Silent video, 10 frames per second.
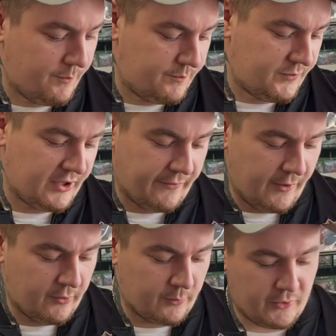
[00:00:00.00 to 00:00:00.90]
stuff I
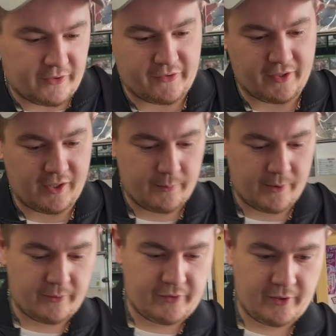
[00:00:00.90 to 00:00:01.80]
was most excited about
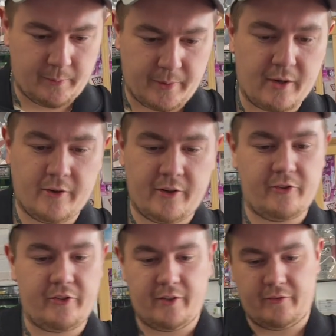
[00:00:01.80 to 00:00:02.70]
was seeing the Power Ranger
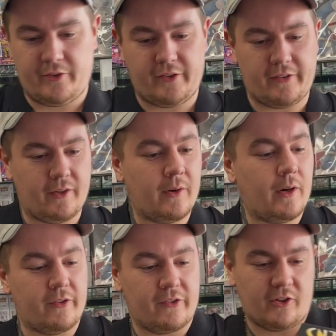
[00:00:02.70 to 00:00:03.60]
stuff, just because I know how
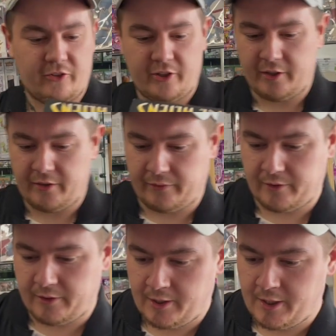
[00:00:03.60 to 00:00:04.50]
nostalgic it is
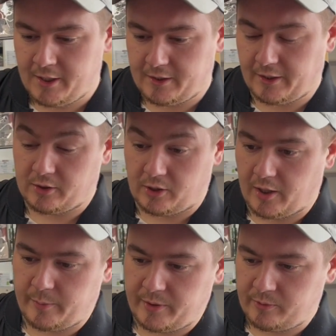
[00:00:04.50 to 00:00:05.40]
for like a lot
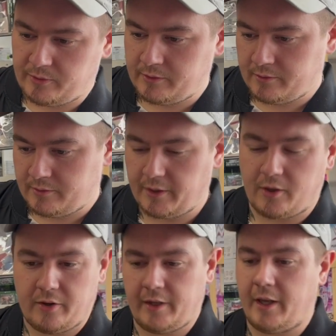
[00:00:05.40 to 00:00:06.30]
of people. Like
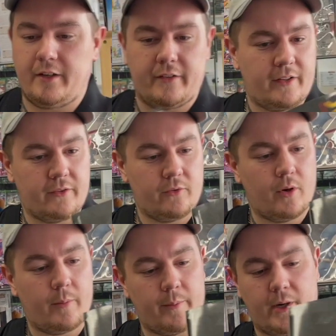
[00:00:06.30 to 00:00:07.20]
all the 90s kids grew
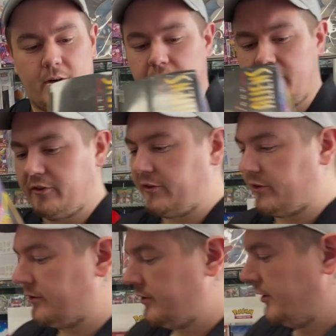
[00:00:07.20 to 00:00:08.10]
up on Power Rangers,
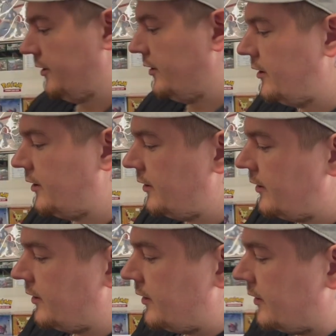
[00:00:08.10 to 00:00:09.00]
so
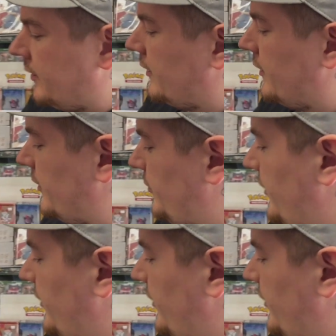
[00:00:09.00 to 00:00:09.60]
it's pretty